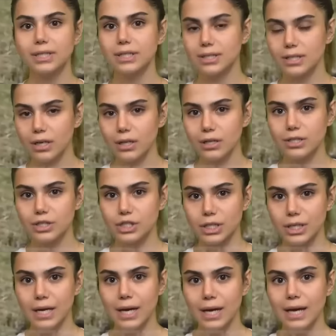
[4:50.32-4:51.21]

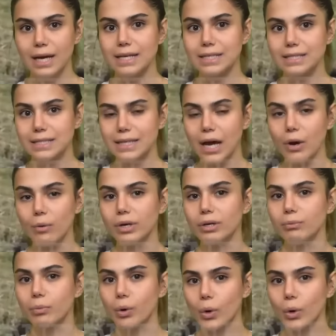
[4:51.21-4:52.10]
technology is now an
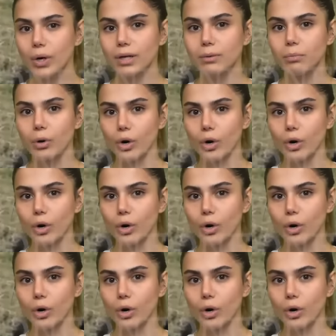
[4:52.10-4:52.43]
important